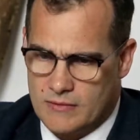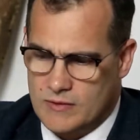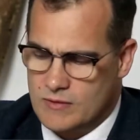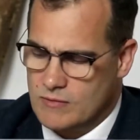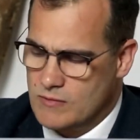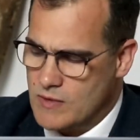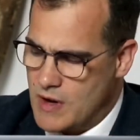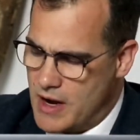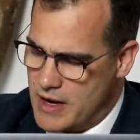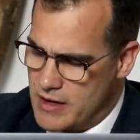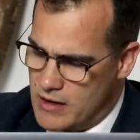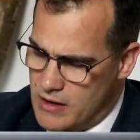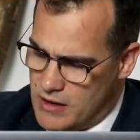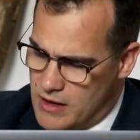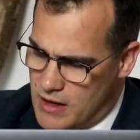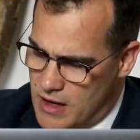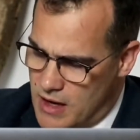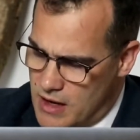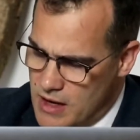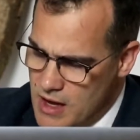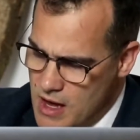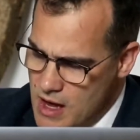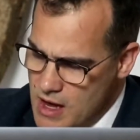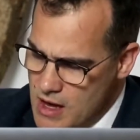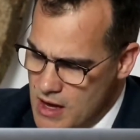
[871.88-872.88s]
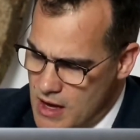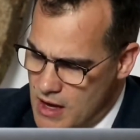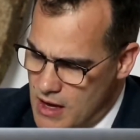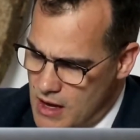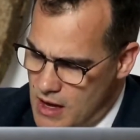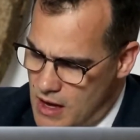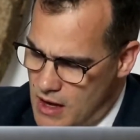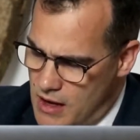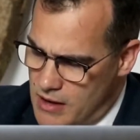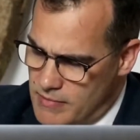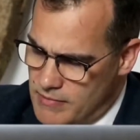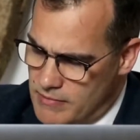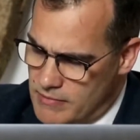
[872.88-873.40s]
Right. Okay.
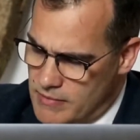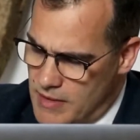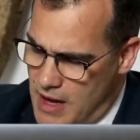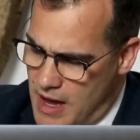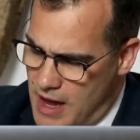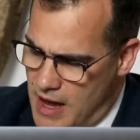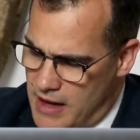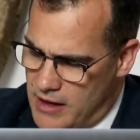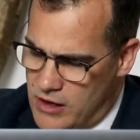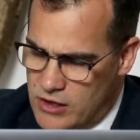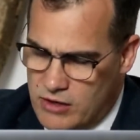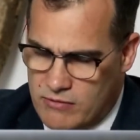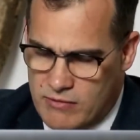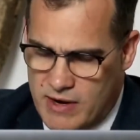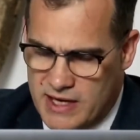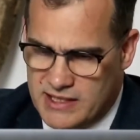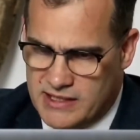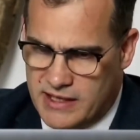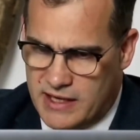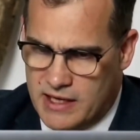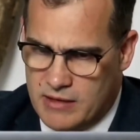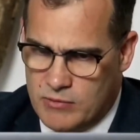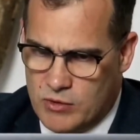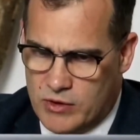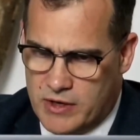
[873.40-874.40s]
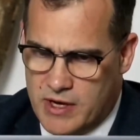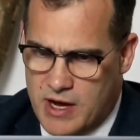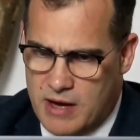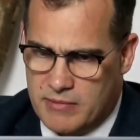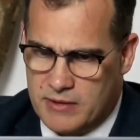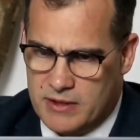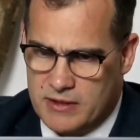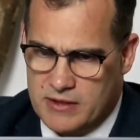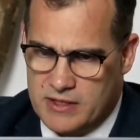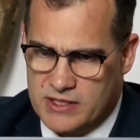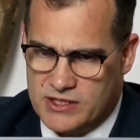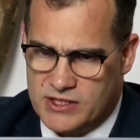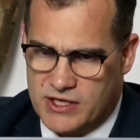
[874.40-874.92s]
And are you raising any more
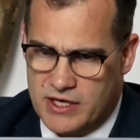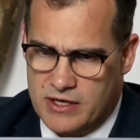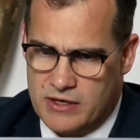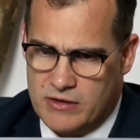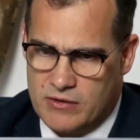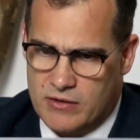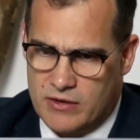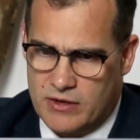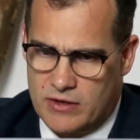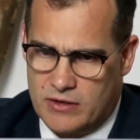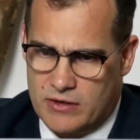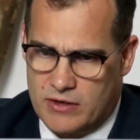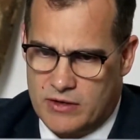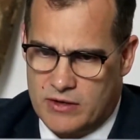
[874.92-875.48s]
capital this year, or are you